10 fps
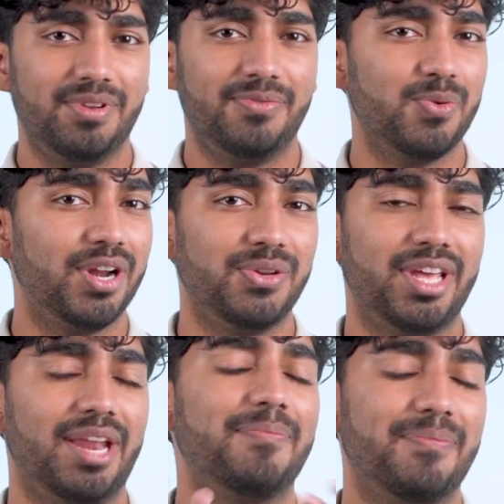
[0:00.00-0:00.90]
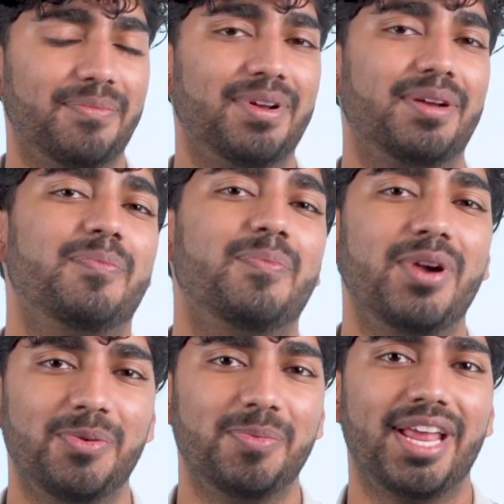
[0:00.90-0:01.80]
If you want to do that,
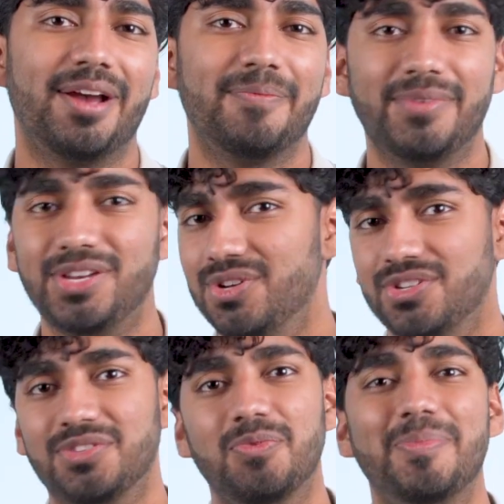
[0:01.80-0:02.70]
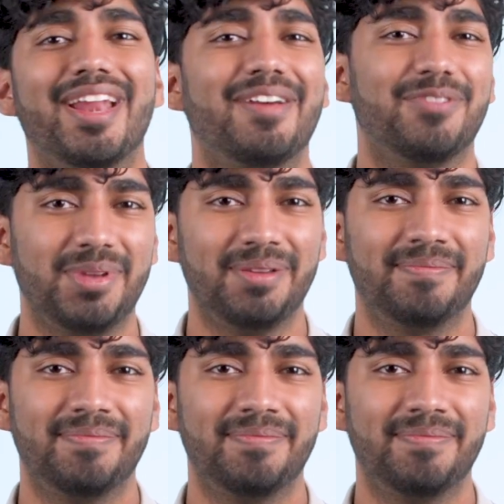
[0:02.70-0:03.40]
pray with me now. And you can just repeat after me.